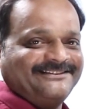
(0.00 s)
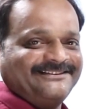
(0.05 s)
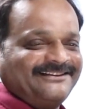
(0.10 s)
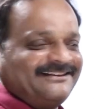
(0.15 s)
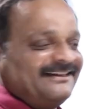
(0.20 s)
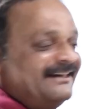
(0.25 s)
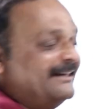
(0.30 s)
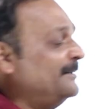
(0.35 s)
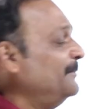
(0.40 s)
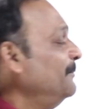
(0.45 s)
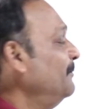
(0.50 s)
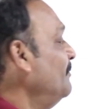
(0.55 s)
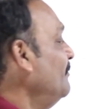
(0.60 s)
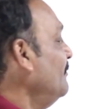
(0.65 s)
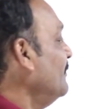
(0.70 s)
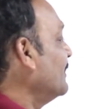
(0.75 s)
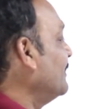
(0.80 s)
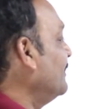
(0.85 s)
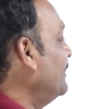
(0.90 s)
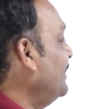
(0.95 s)
Okay,
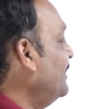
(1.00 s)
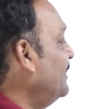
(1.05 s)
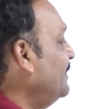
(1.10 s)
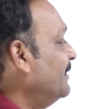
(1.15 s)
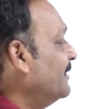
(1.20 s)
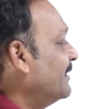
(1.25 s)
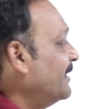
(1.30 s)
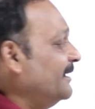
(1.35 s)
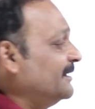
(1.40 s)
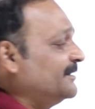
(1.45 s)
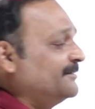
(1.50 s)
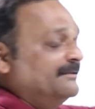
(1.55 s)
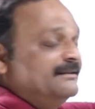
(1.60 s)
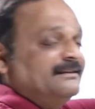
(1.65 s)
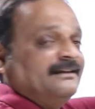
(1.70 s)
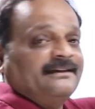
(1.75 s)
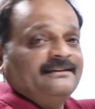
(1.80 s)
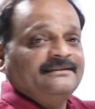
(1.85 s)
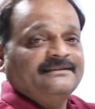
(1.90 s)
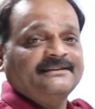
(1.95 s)
the rays which
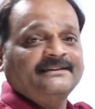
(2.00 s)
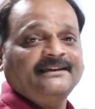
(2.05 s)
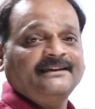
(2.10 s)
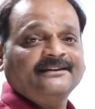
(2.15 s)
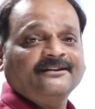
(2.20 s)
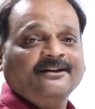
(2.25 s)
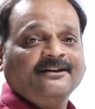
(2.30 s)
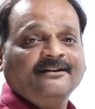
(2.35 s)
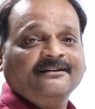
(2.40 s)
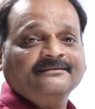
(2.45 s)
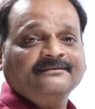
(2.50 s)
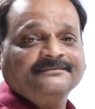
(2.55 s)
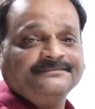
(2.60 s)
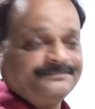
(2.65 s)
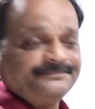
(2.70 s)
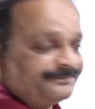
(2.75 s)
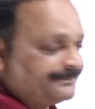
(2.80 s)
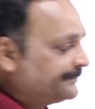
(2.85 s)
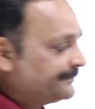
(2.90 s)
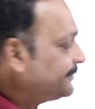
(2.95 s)
are incident on
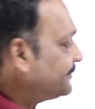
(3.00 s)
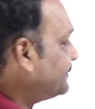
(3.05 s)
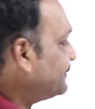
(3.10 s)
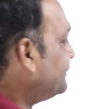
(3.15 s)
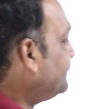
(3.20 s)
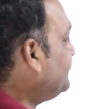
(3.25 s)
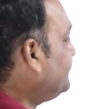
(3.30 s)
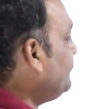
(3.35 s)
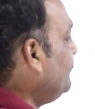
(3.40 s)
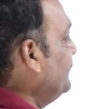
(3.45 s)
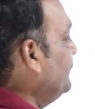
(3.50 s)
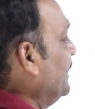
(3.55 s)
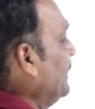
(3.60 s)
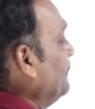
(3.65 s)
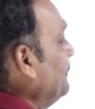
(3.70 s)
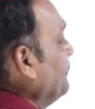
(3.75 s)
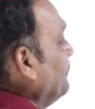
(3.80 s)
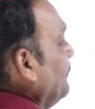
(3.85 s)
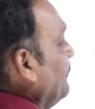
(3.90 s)
them.